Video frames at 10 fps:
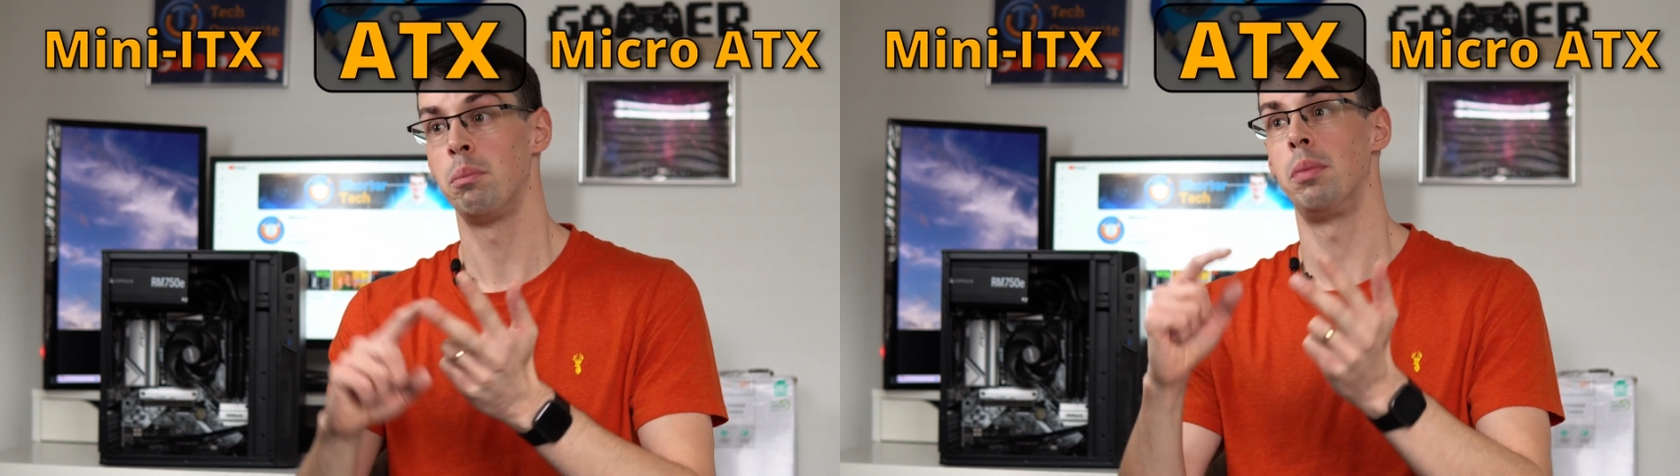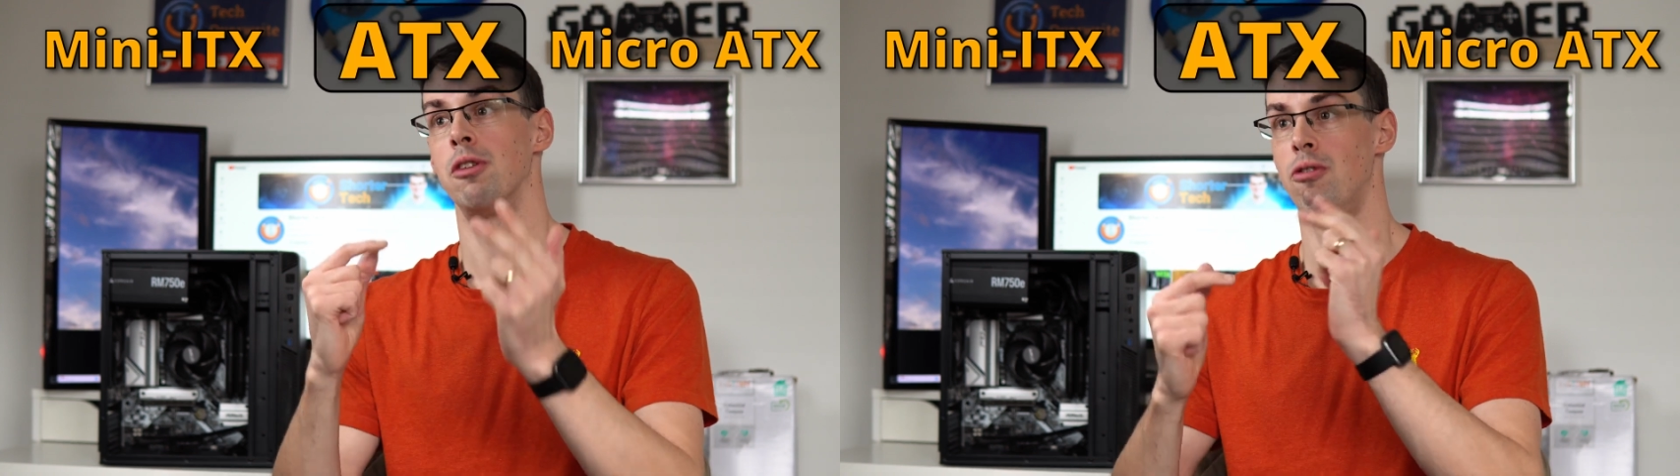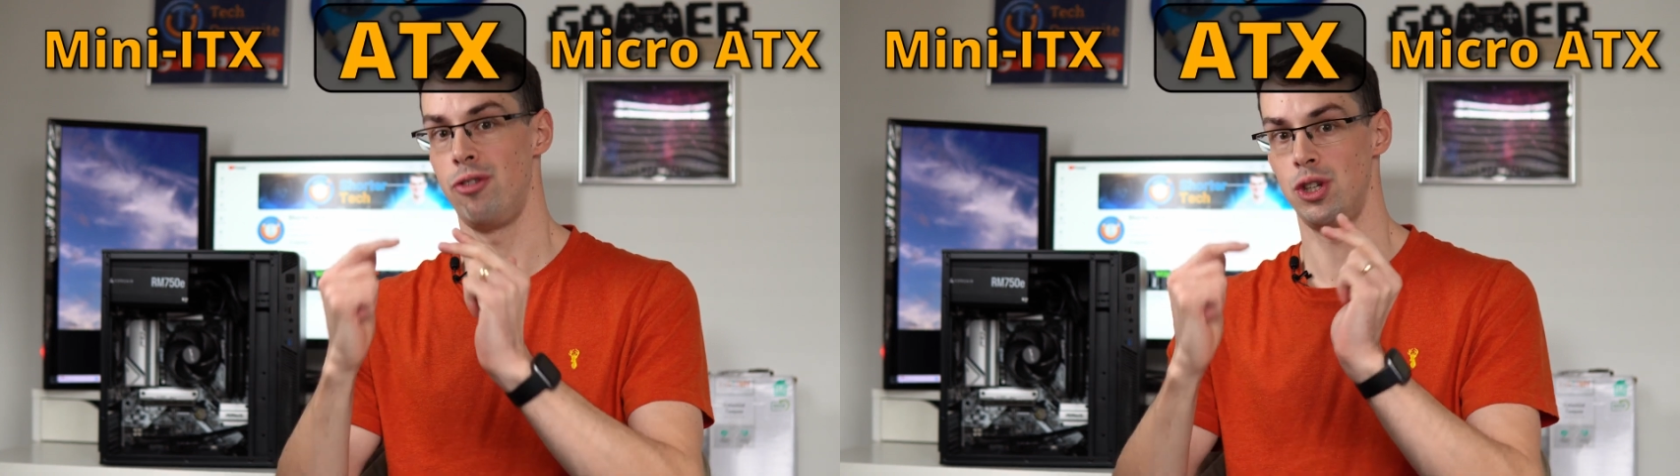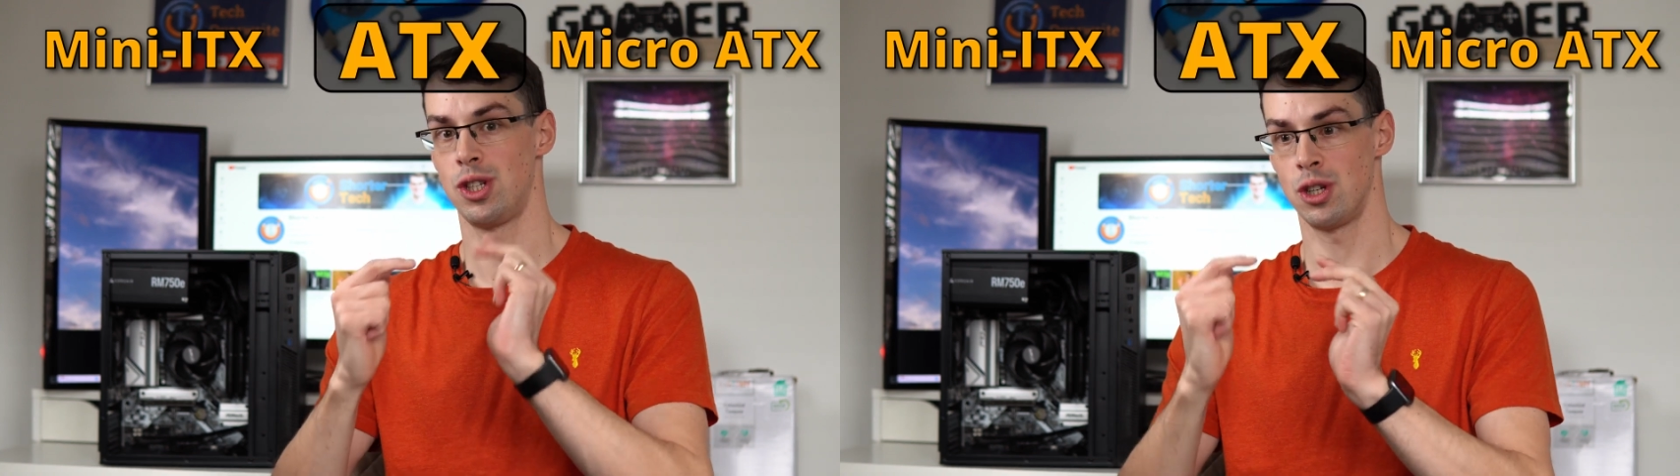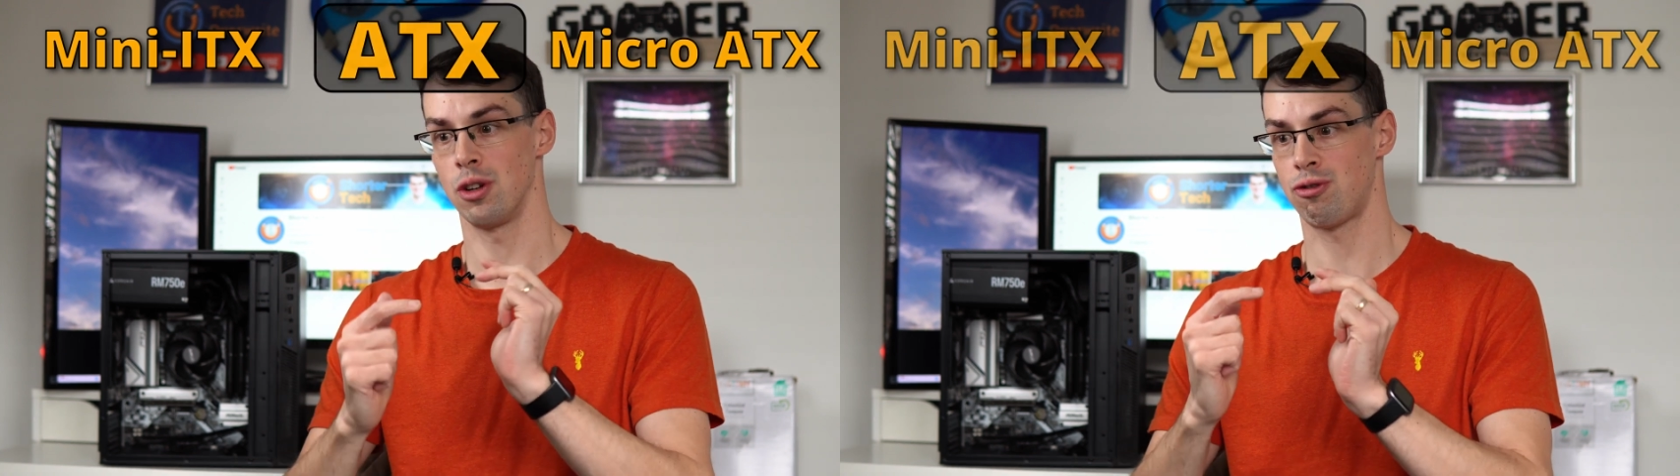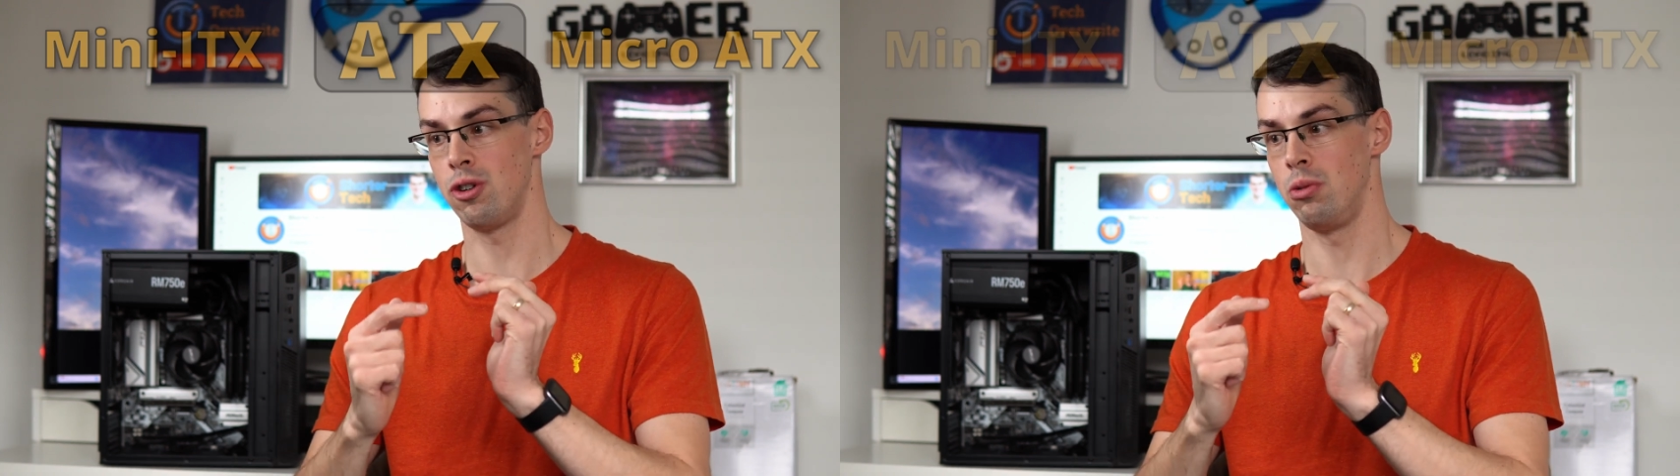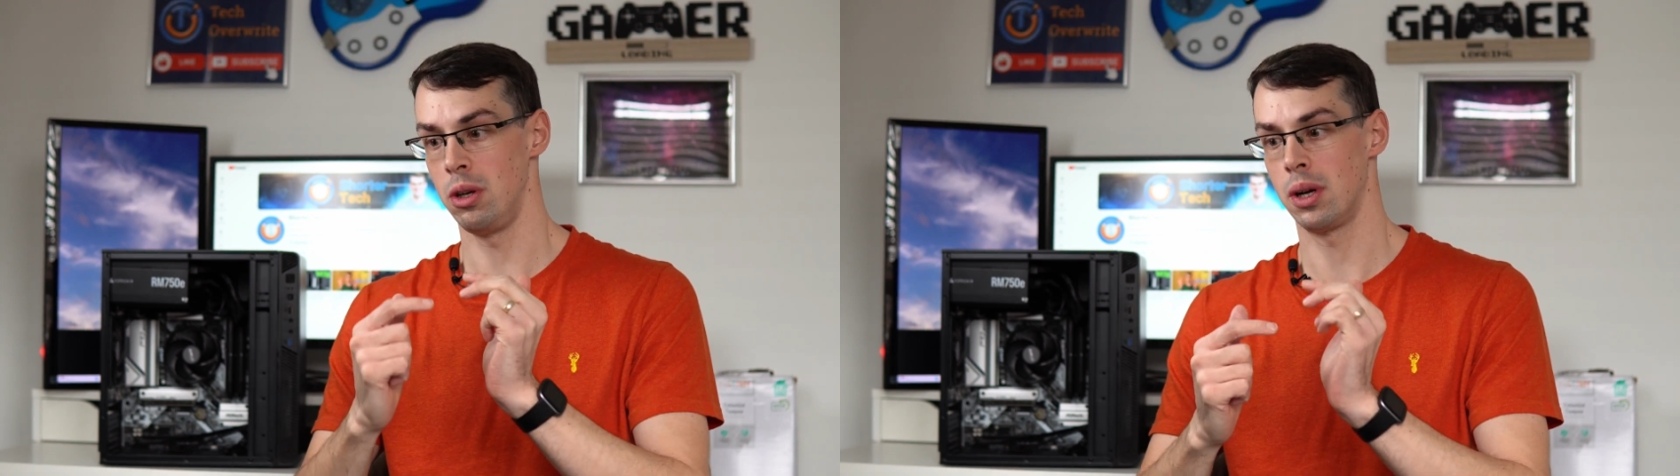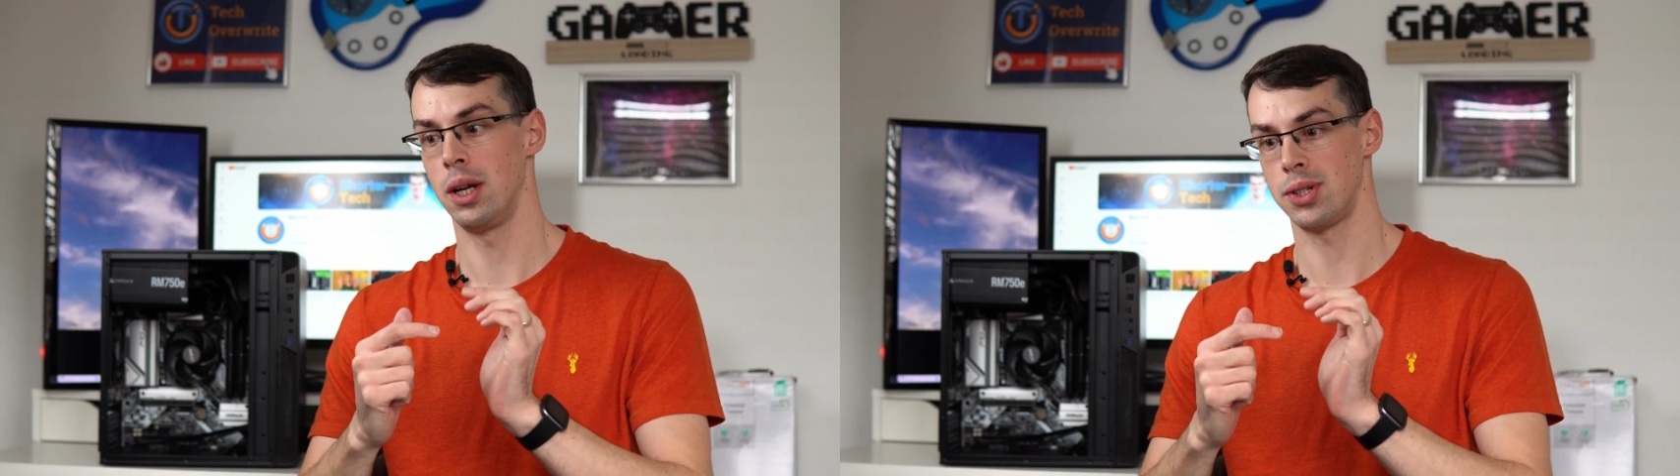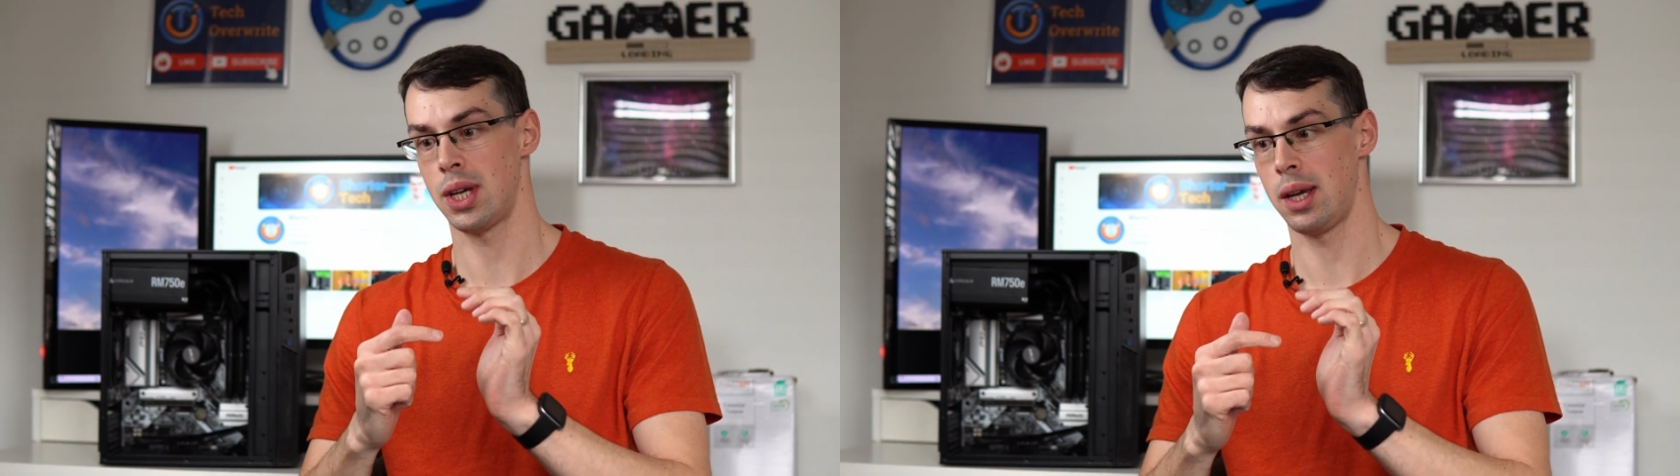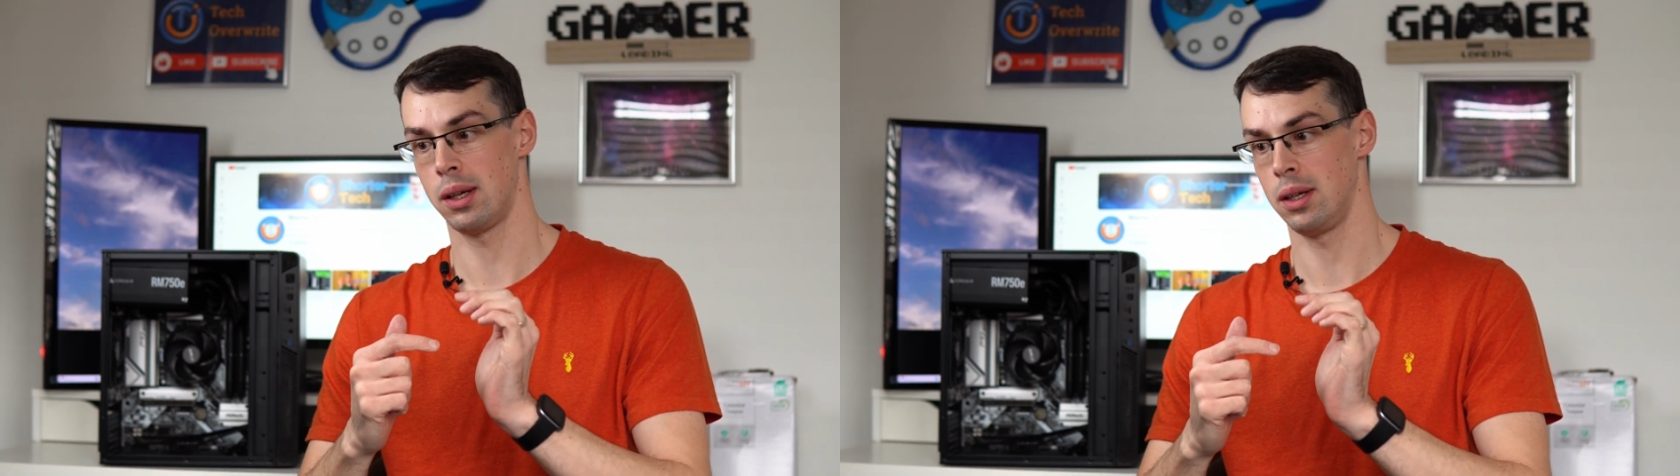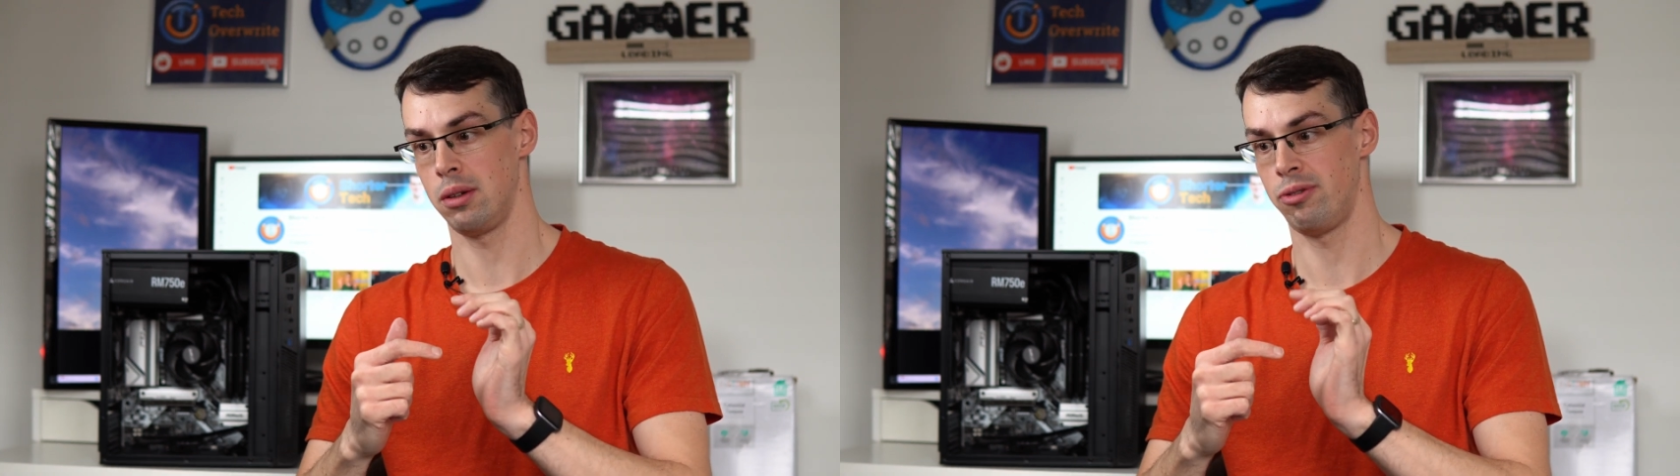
But the reverse is not true. You can't take a